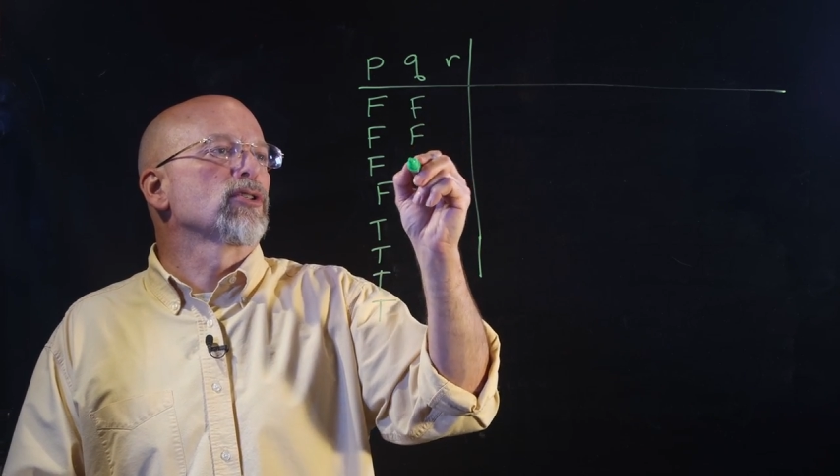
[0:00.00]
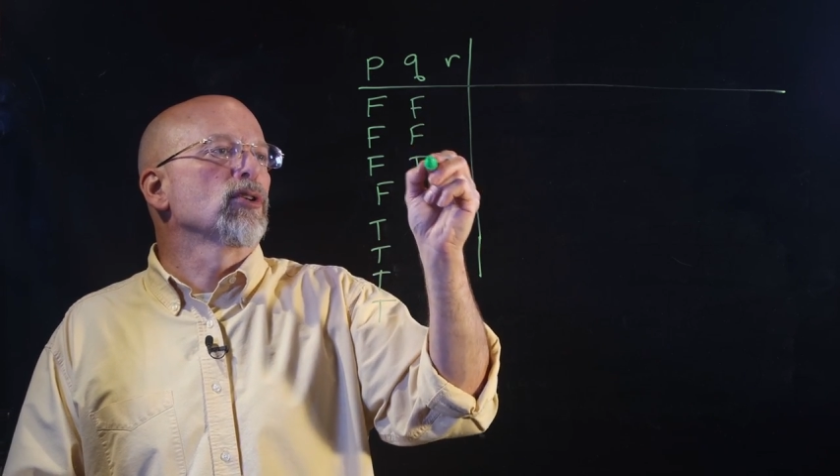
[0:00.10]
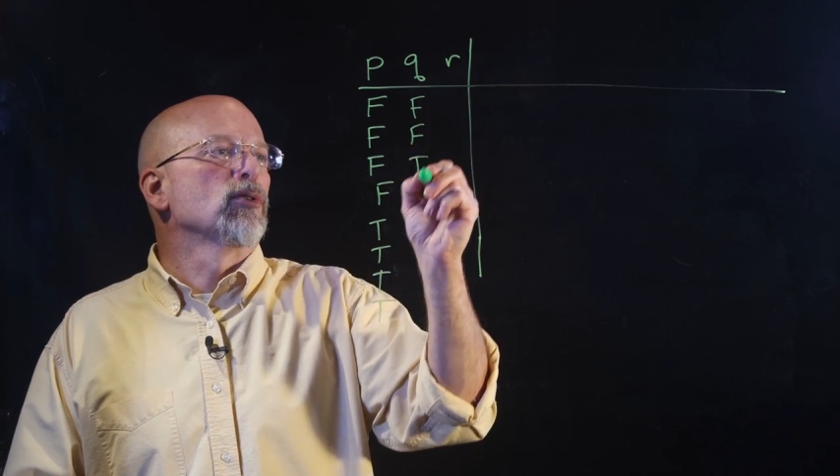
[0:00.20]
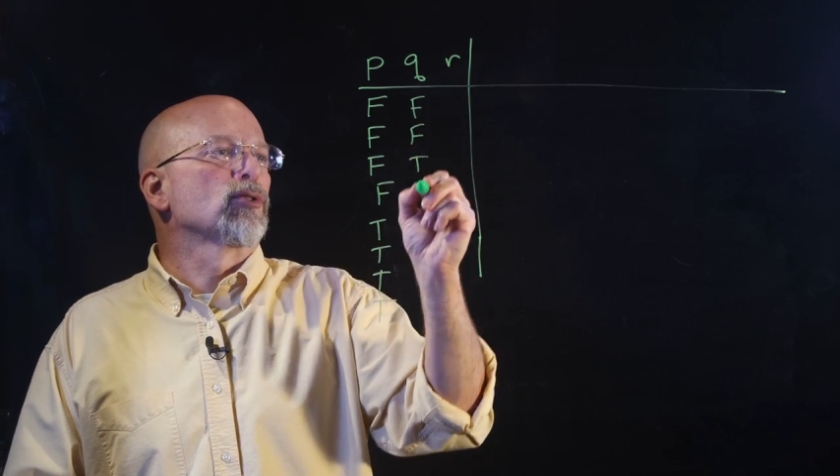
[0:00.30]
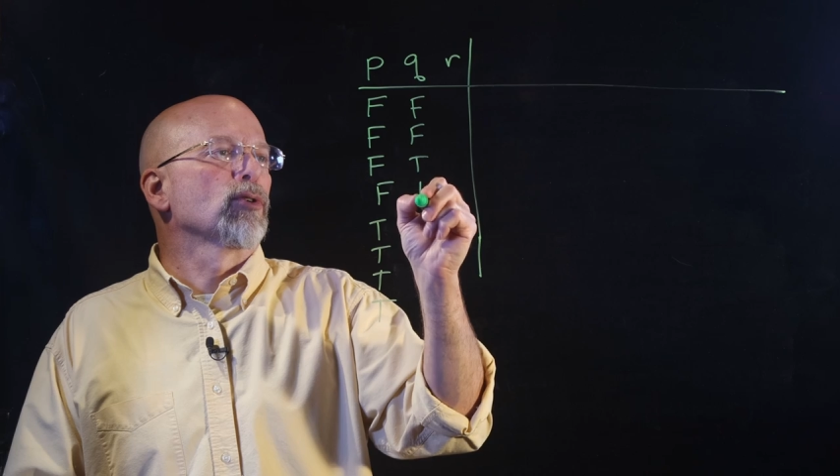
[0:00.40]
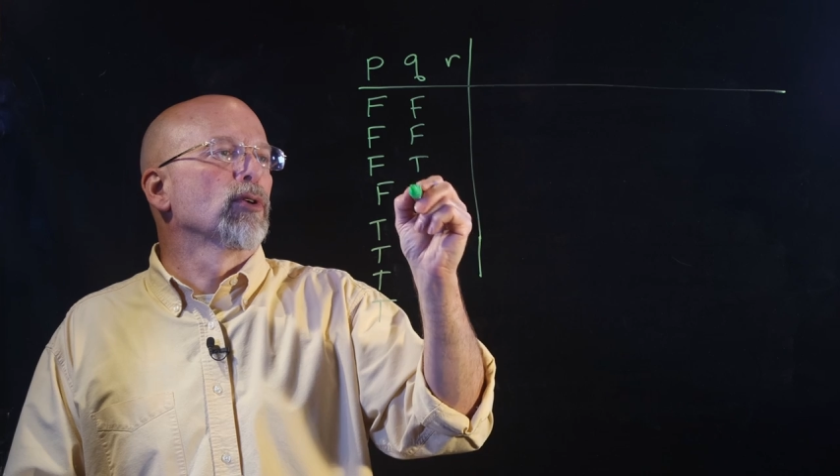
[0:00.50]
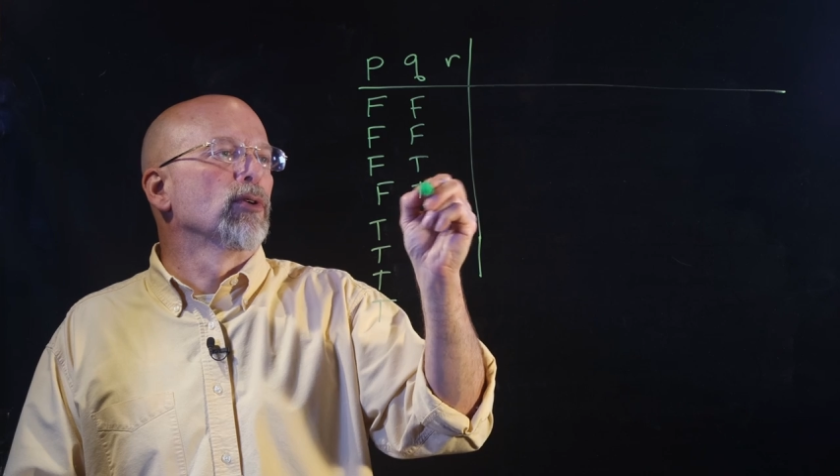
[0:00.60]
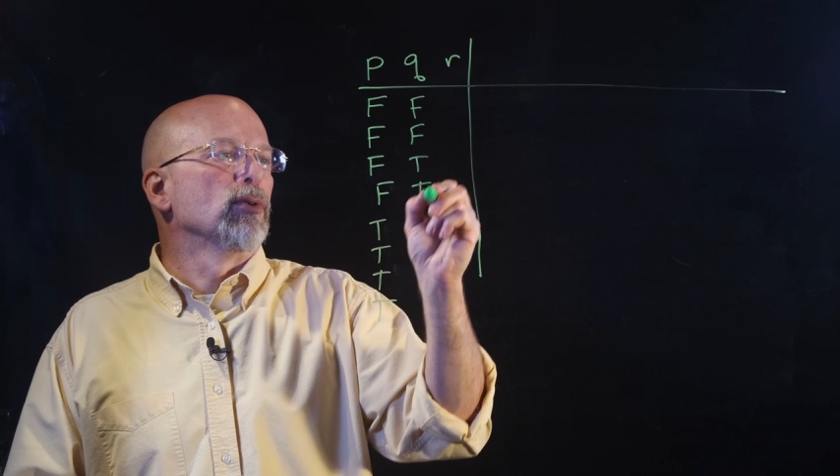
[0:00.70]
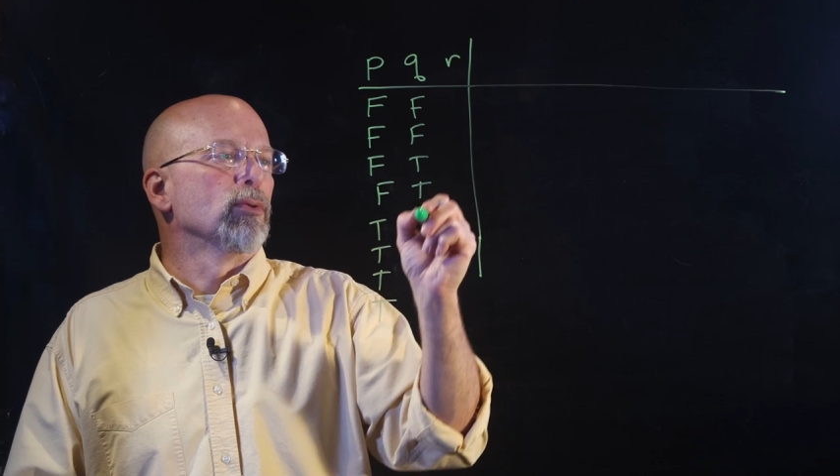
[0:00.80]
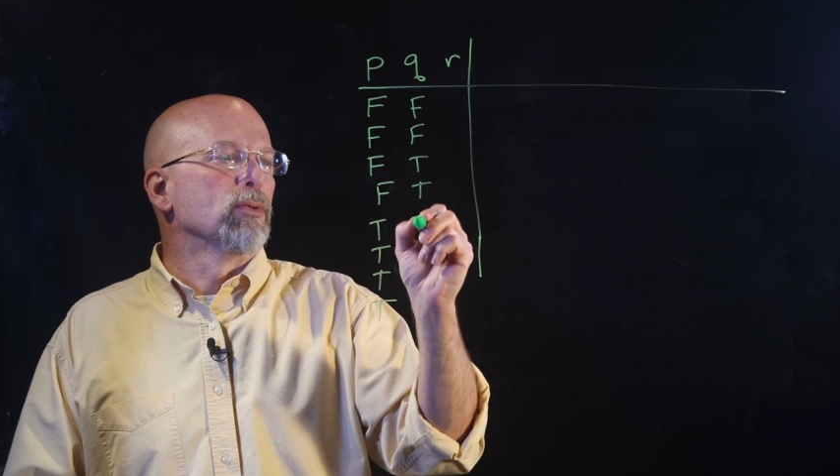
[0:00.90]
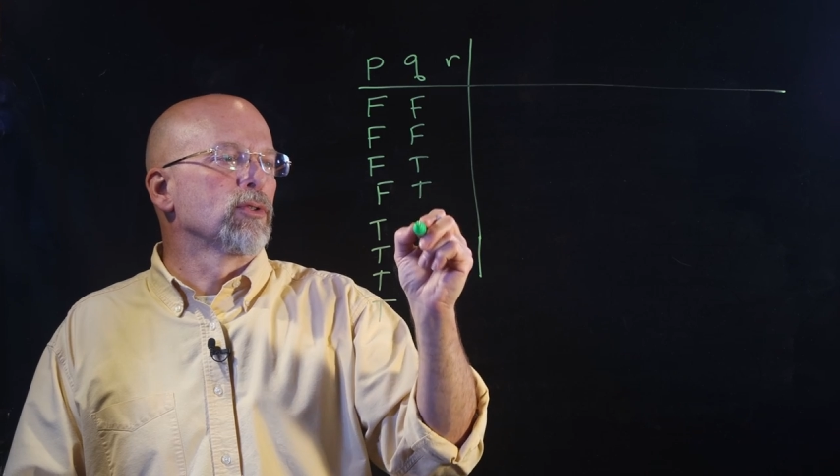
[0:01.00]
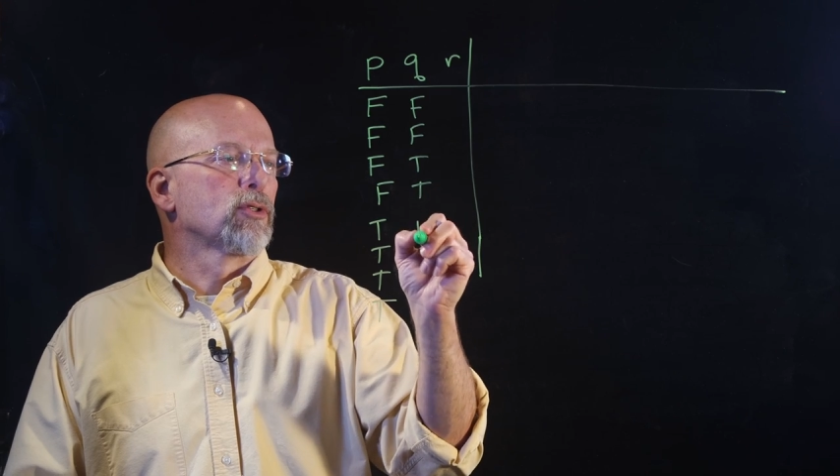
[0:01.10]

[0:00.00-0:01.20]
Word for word: two trues,